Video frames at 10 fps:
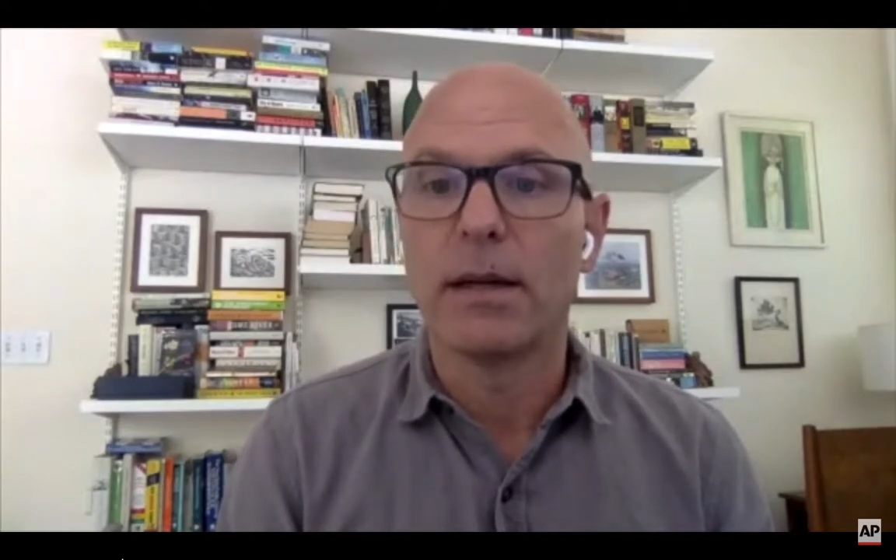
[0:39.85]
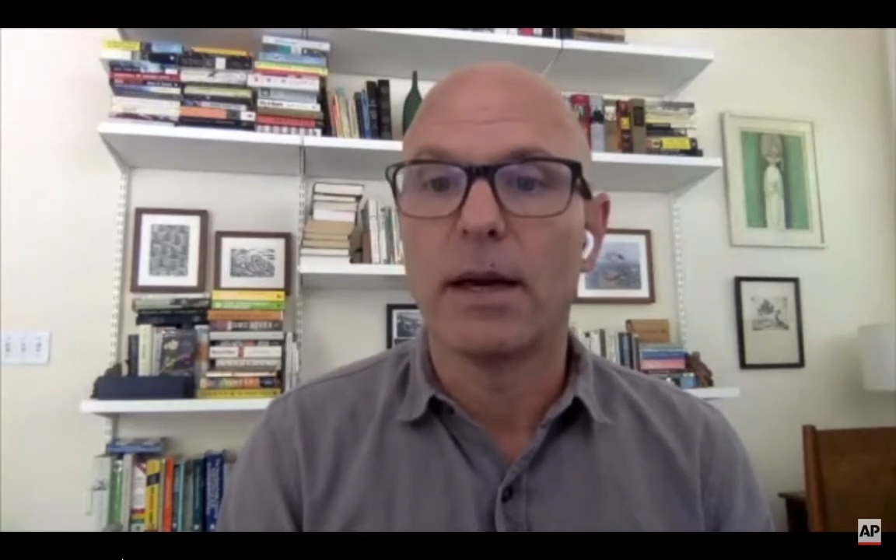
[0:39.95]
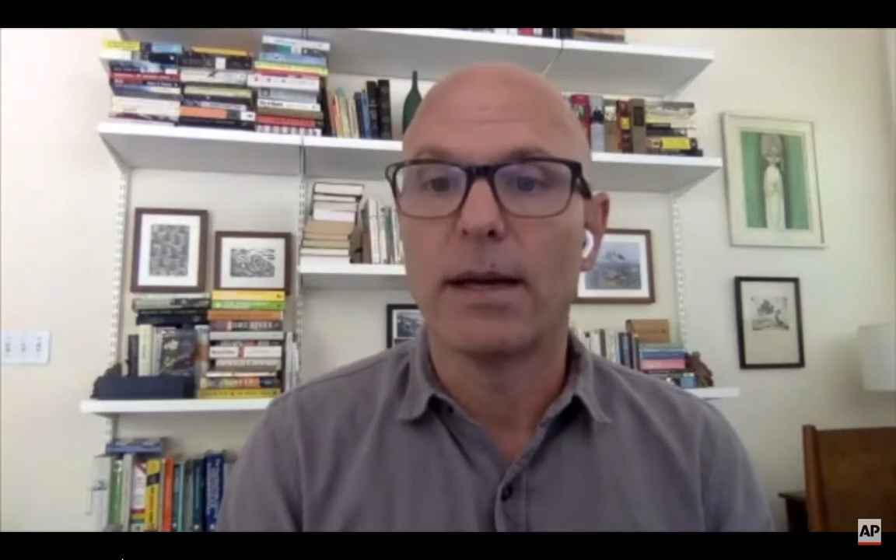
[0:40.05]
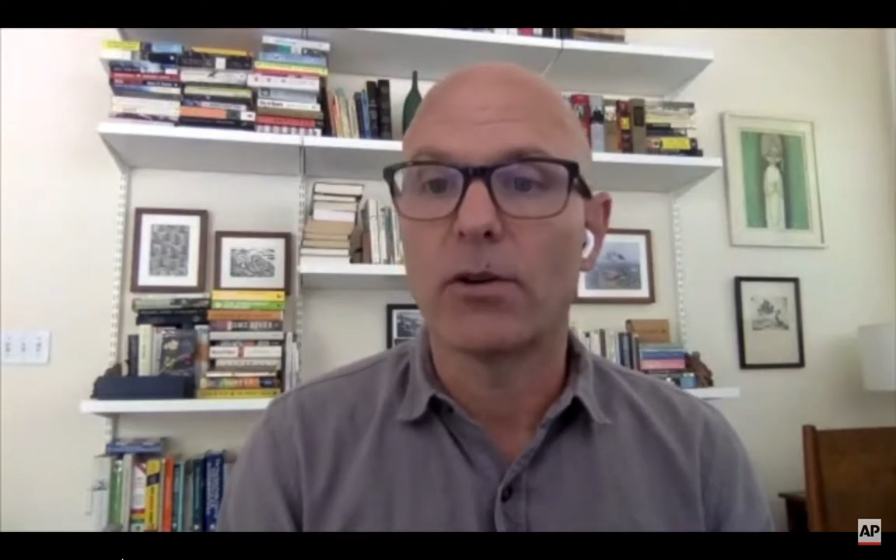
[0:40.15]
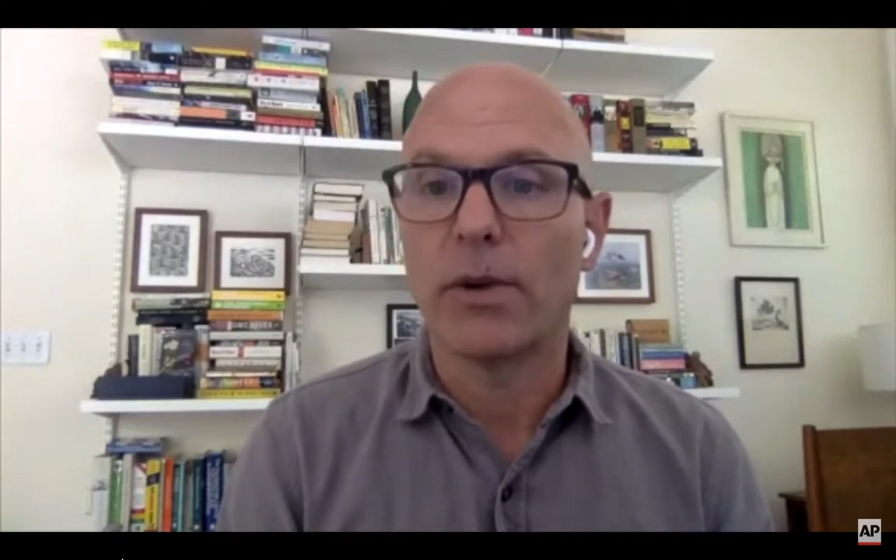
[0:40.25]

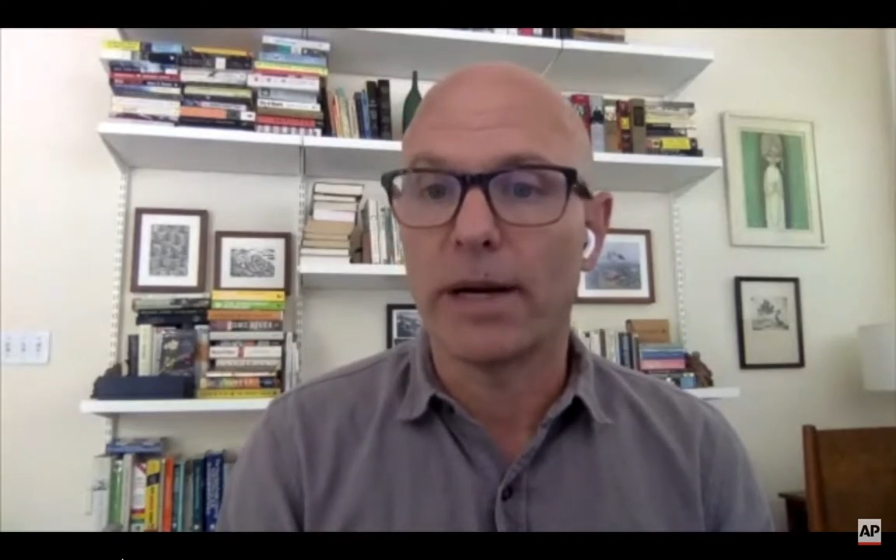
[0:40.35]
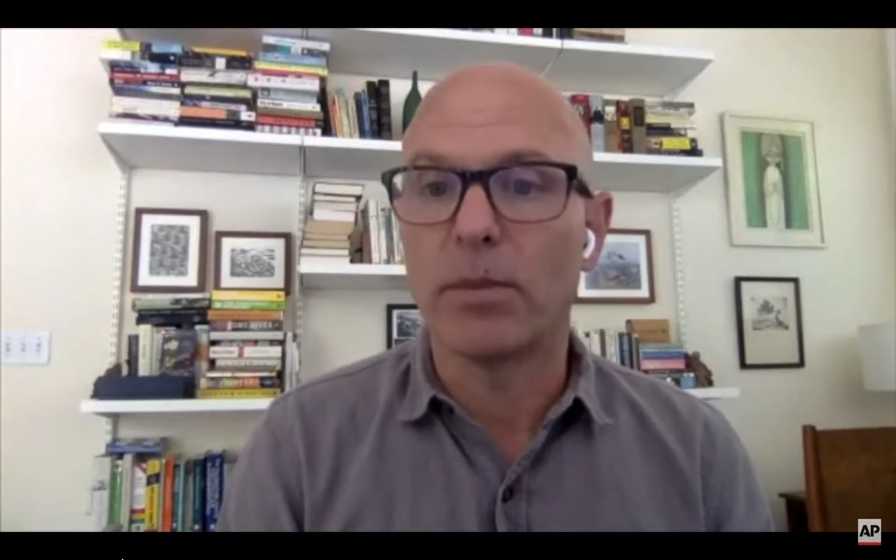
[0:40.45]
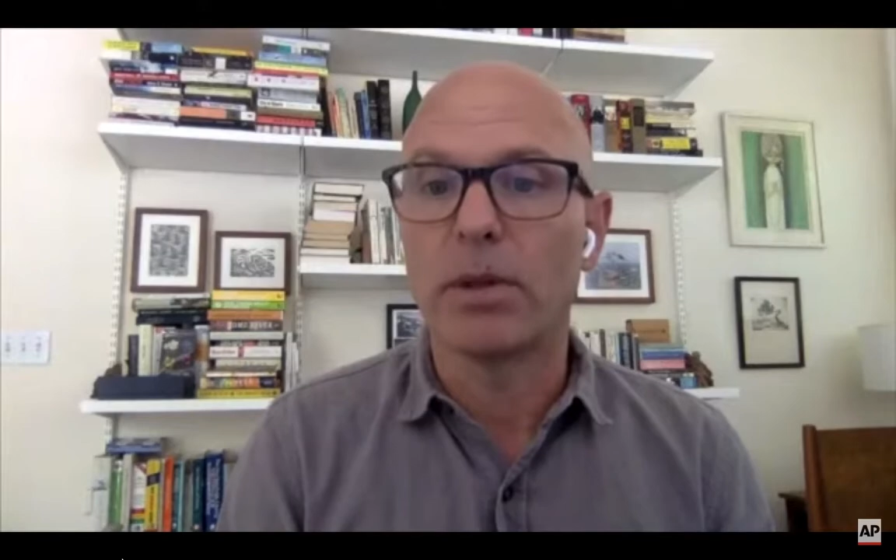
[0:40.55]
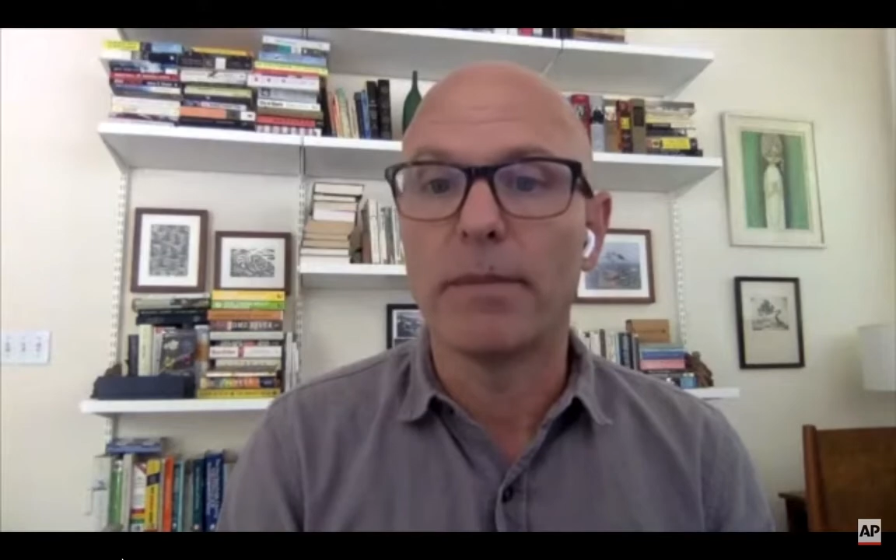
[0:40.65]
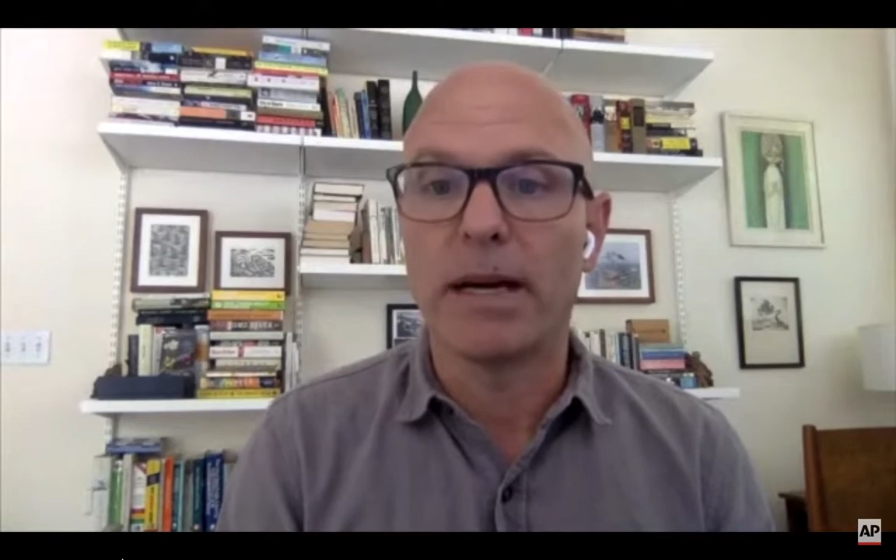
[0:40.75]
an
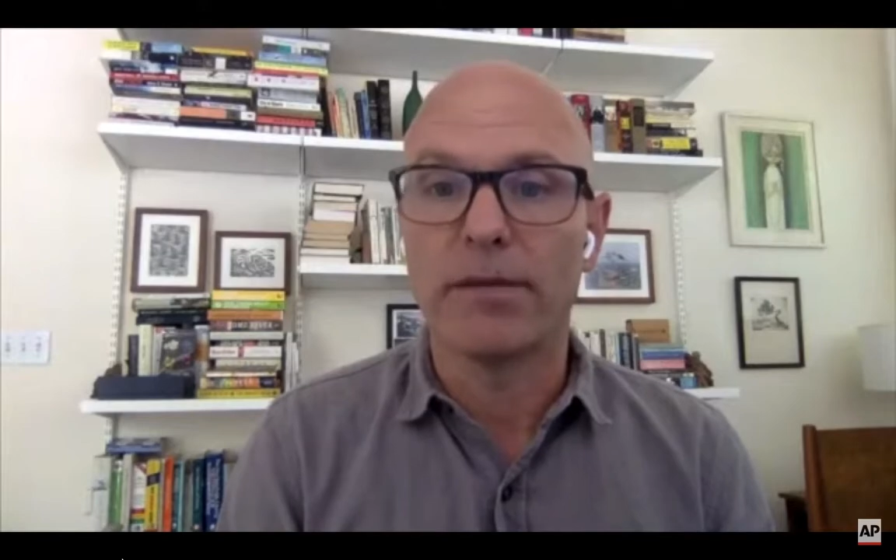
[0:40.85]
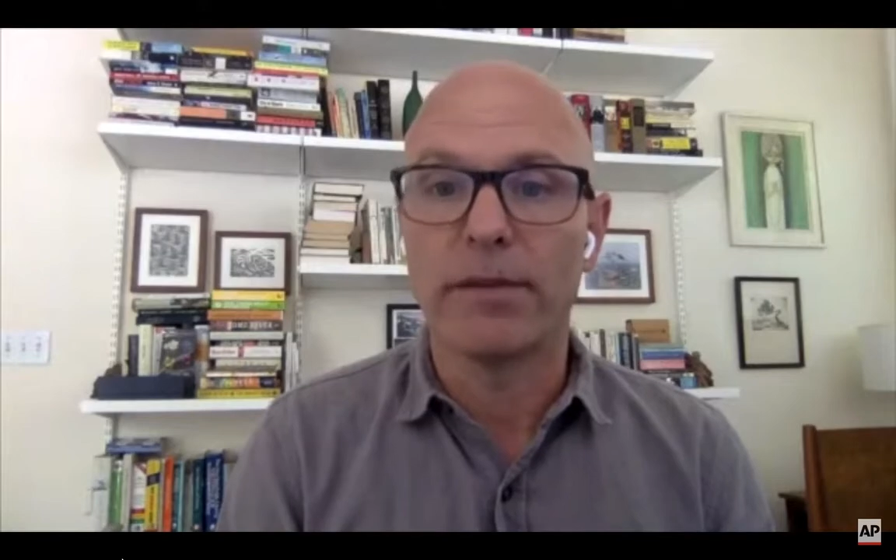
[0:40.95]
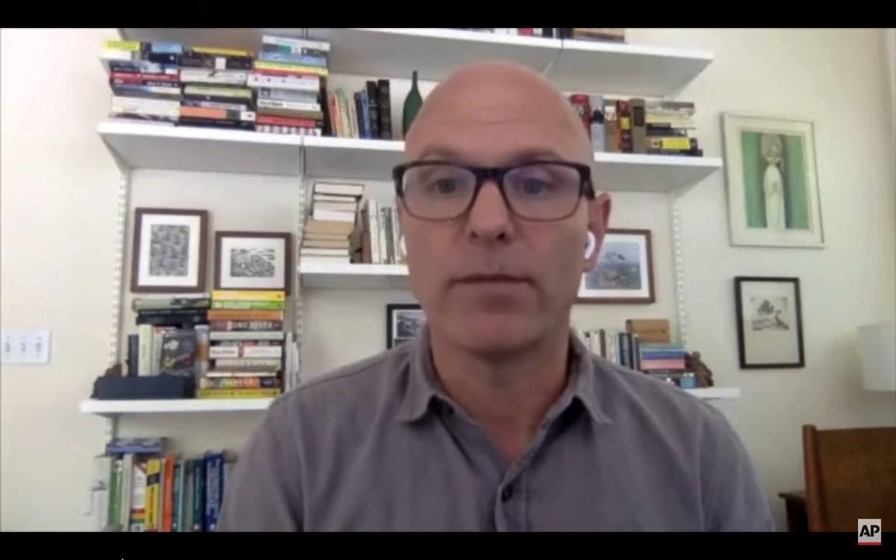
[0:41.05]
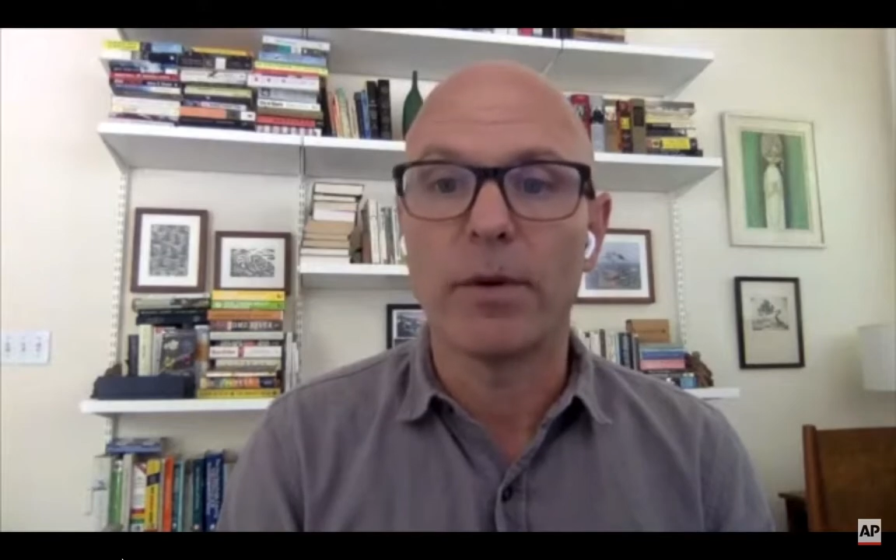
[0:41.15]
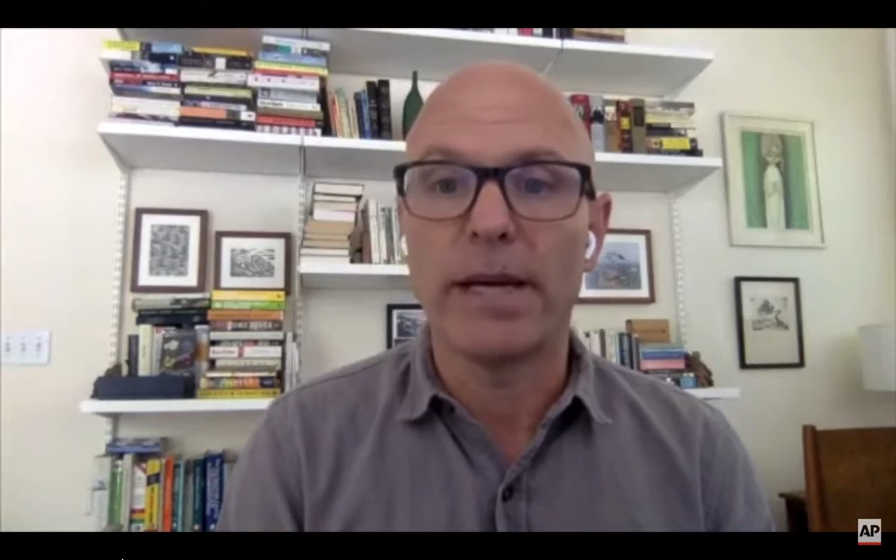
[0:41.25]
incredible amount of
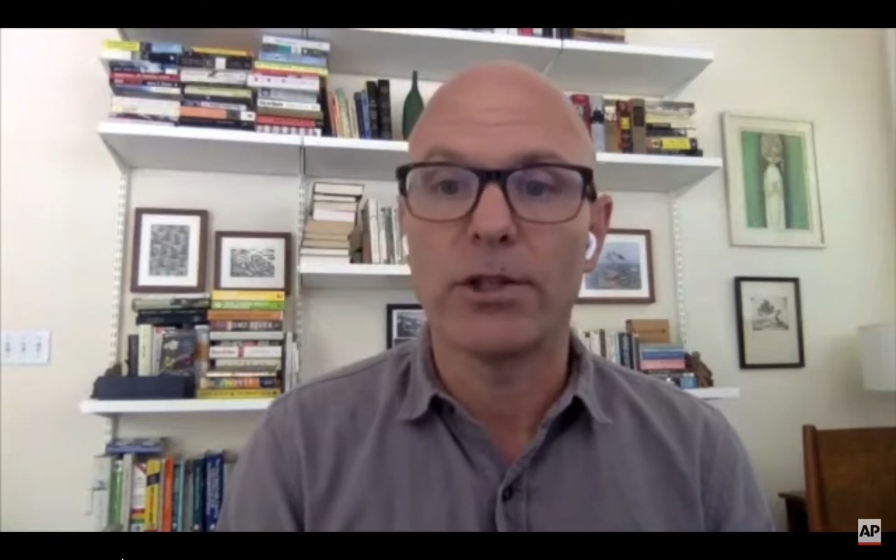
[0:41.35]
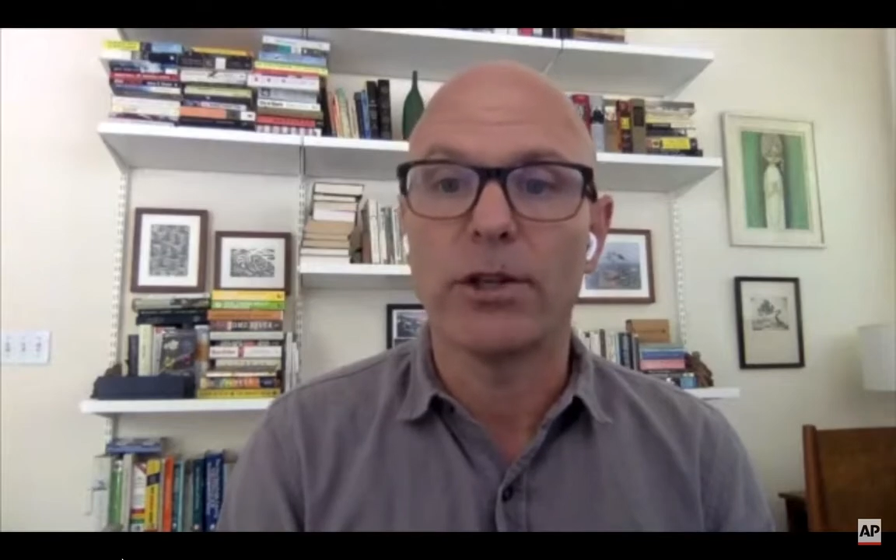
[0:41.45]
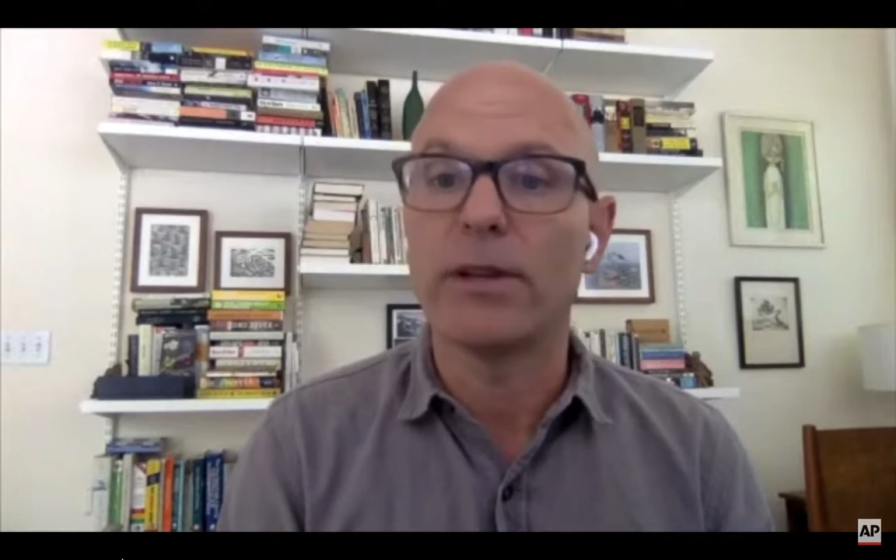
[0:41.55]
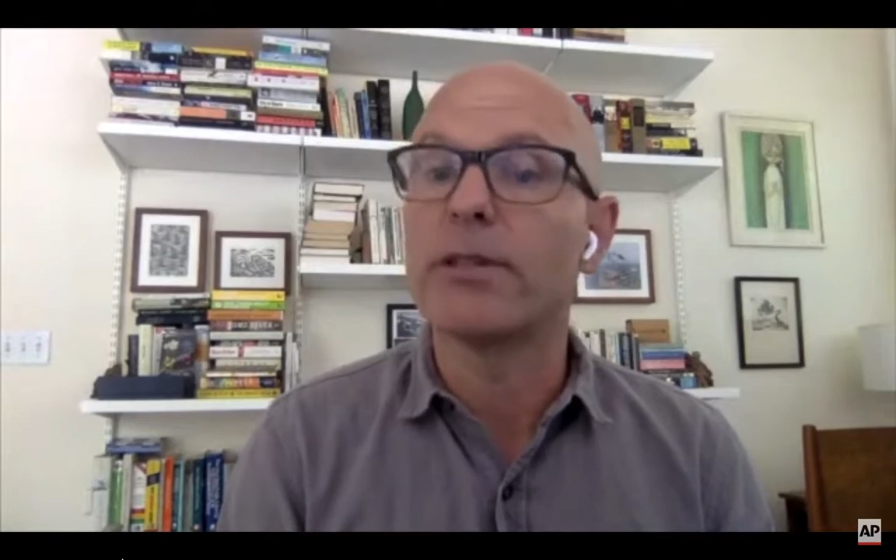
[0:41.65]
information.